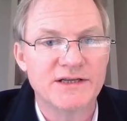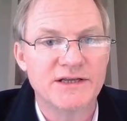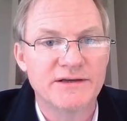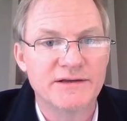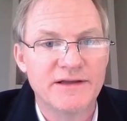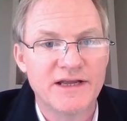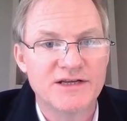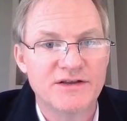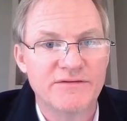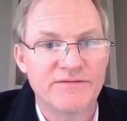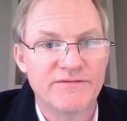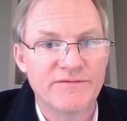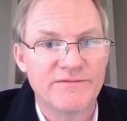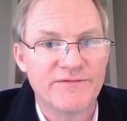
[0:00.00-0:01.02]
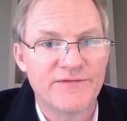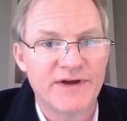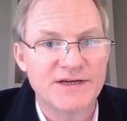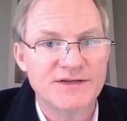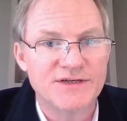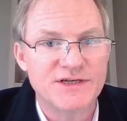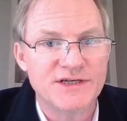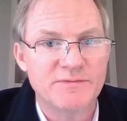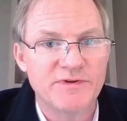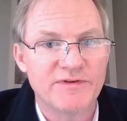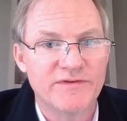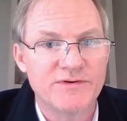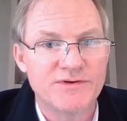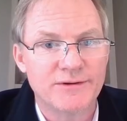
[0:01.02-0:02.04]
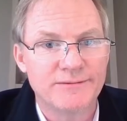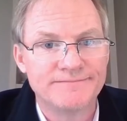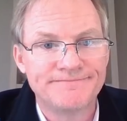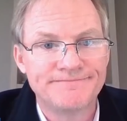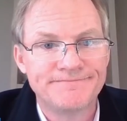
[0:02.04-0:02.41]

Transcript: the financial system of the future.